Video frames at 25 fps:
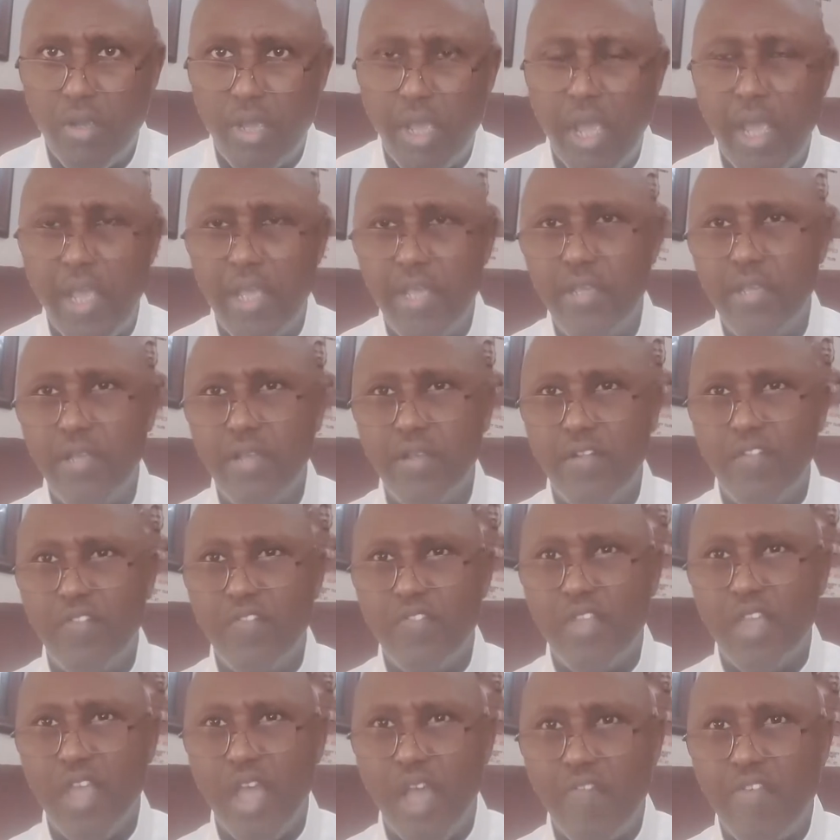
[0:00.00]
Okay?
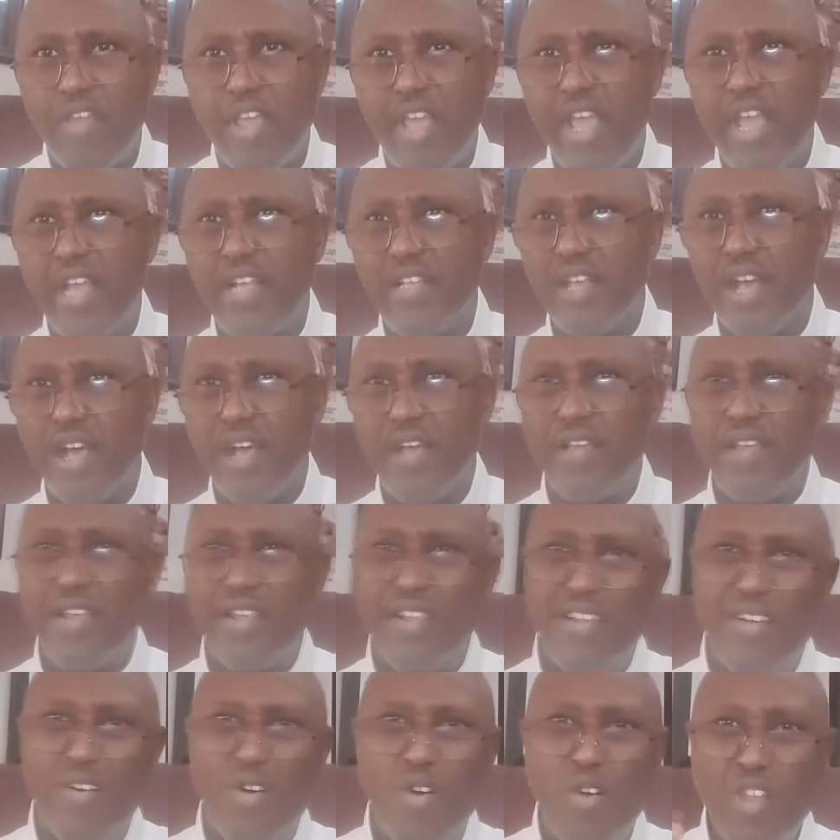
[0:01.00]
Heavy hand,
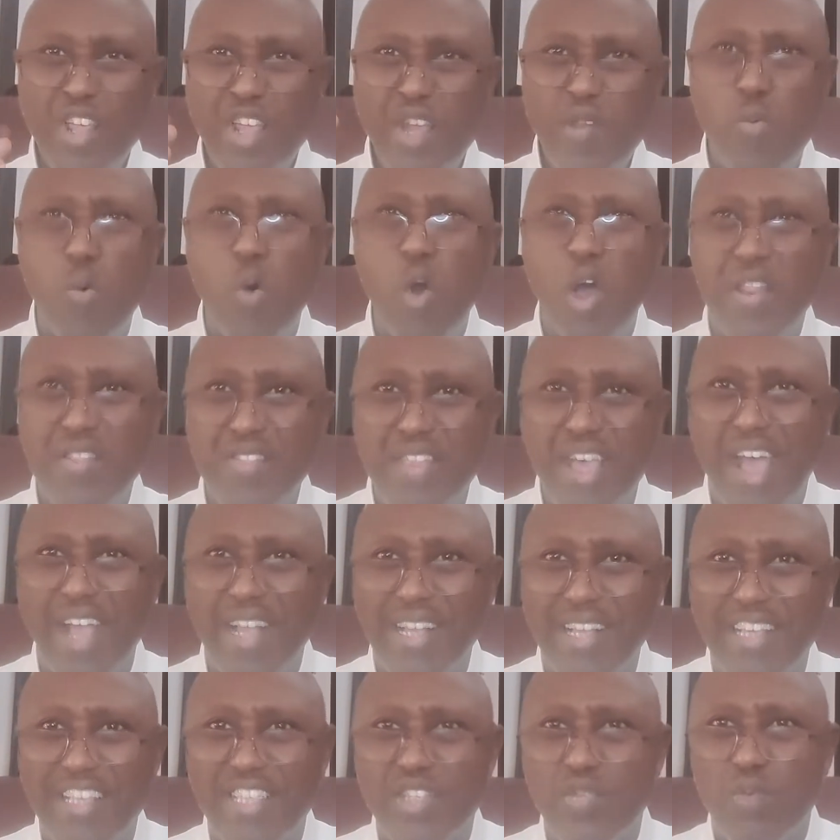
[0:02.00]
only one
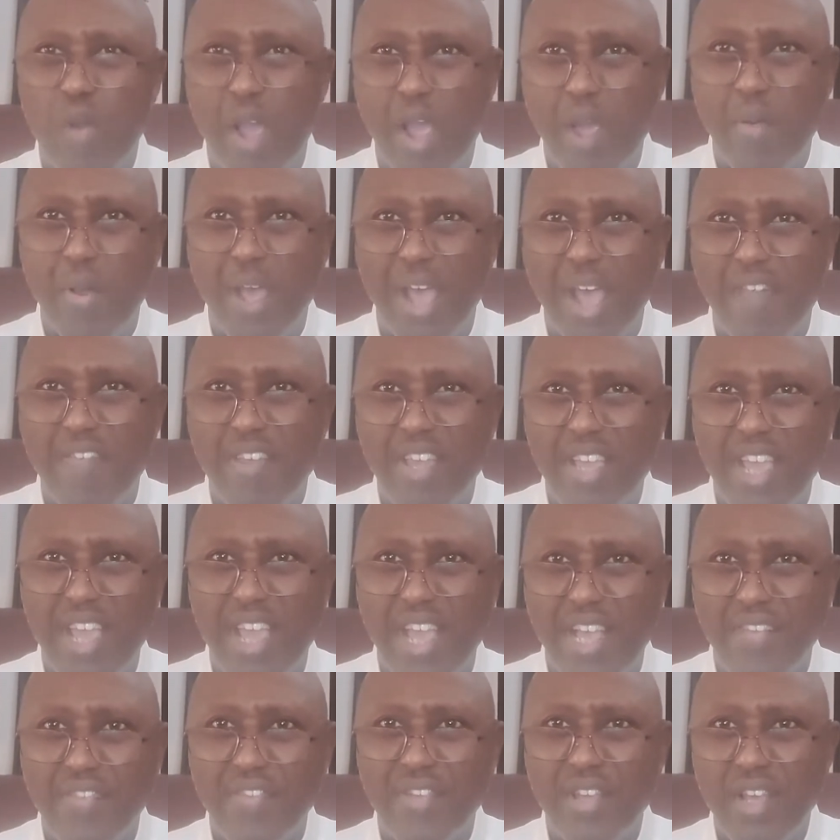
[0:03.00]
that gets away with heavy
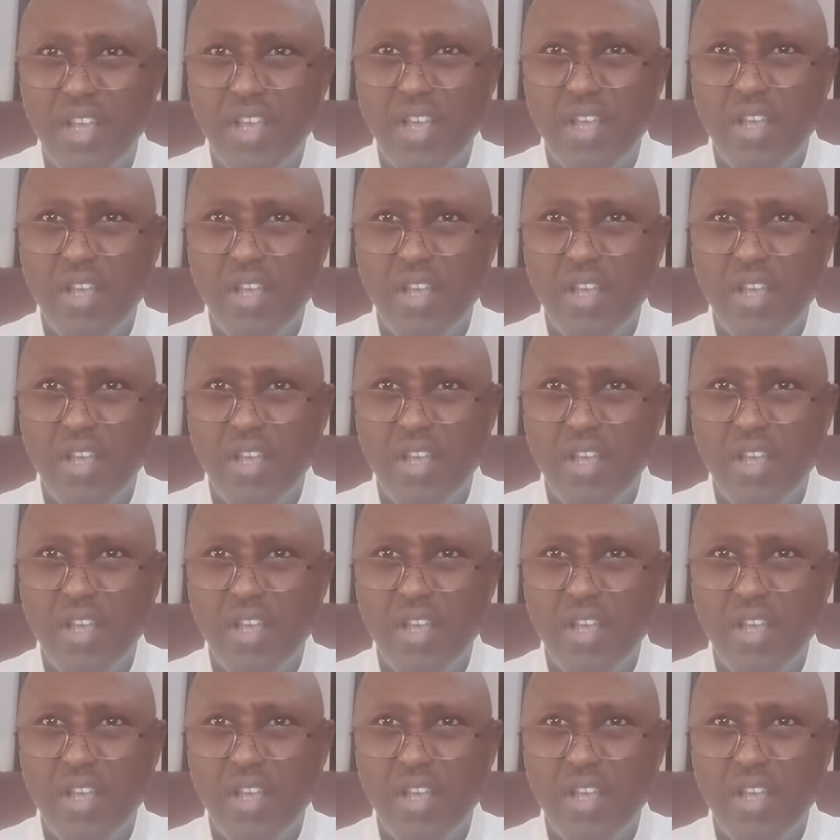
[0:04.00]
hand